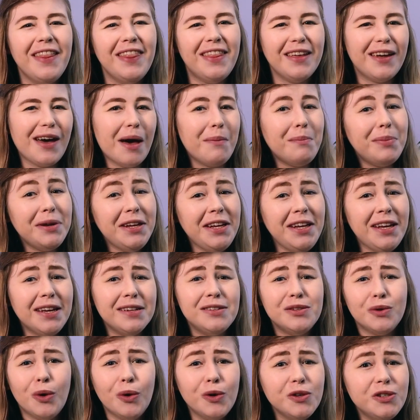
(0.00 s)
The company
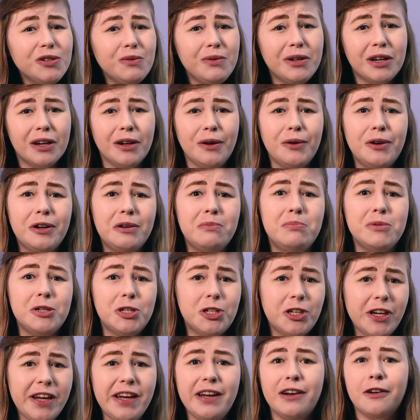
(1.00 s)
has also included
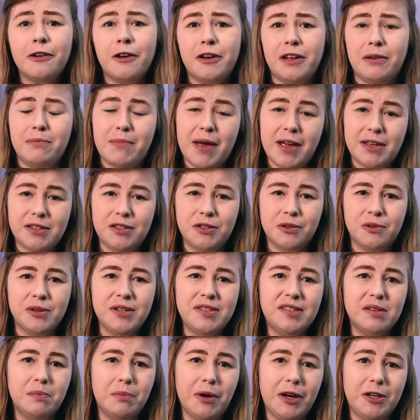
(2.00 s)
machine learning-based
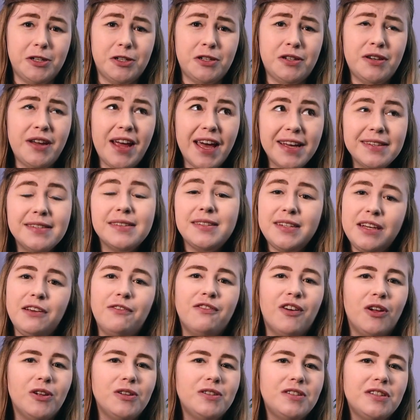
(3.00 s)
noise suppression as a
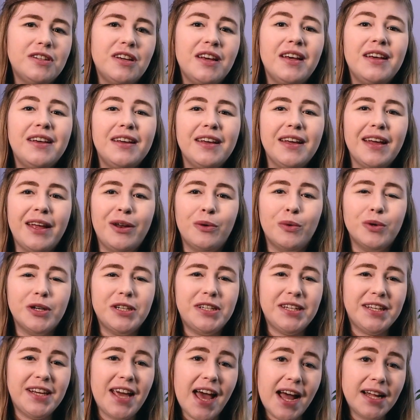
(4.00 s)
default, in order
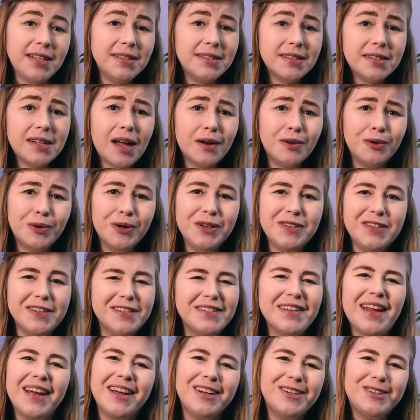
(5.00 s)
to cancel out
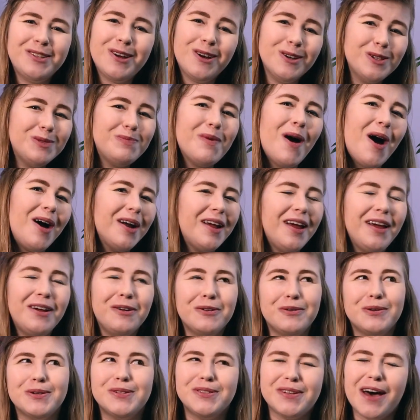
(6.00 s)
noises like dogs barking
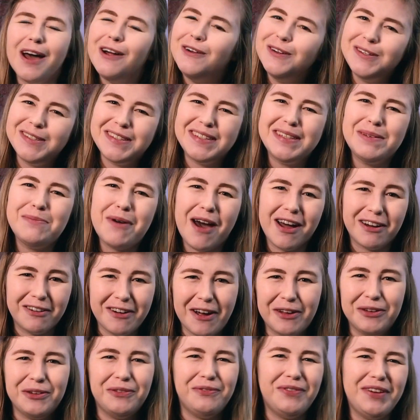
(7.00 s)
or sirens in the
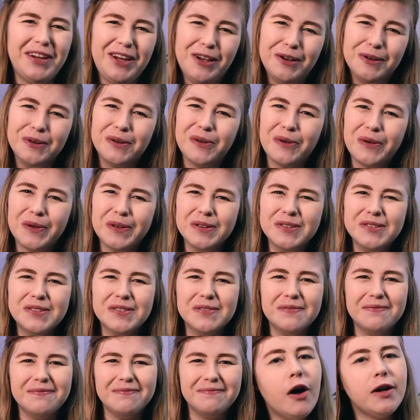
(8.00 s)
background of video calls.